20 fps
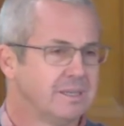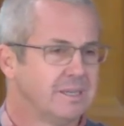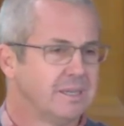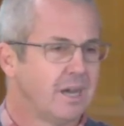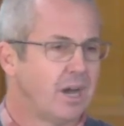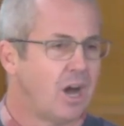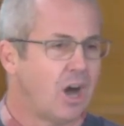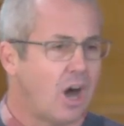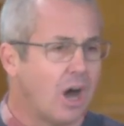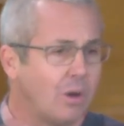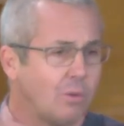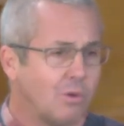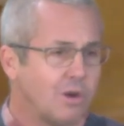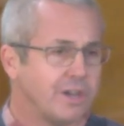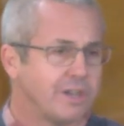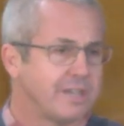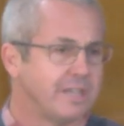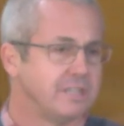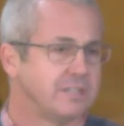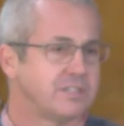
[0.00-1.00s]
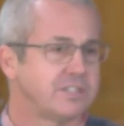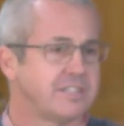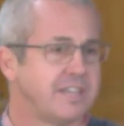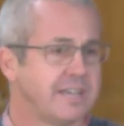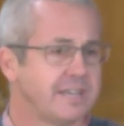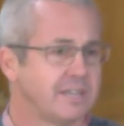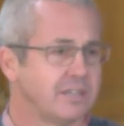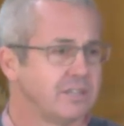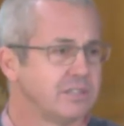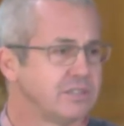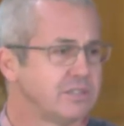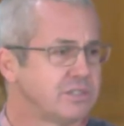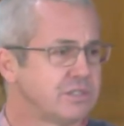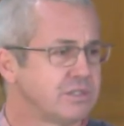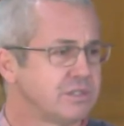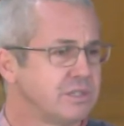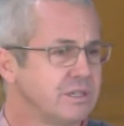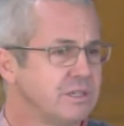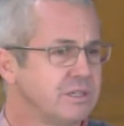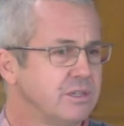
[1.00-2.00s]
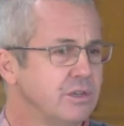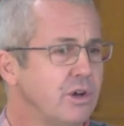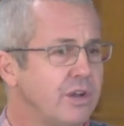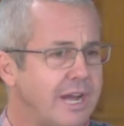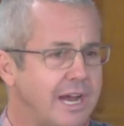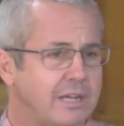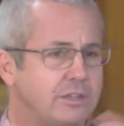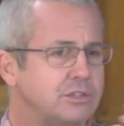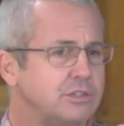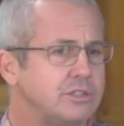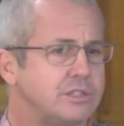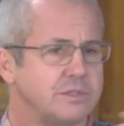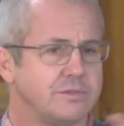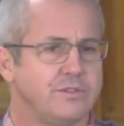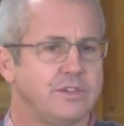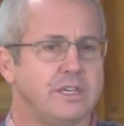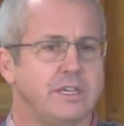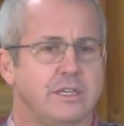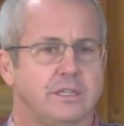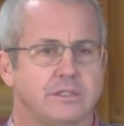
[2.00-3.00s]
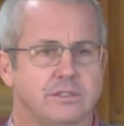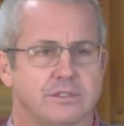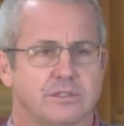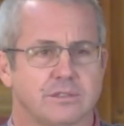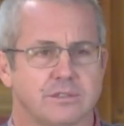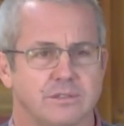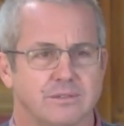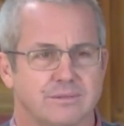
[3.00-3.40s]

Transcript: I work in seconds, not hundreds of years.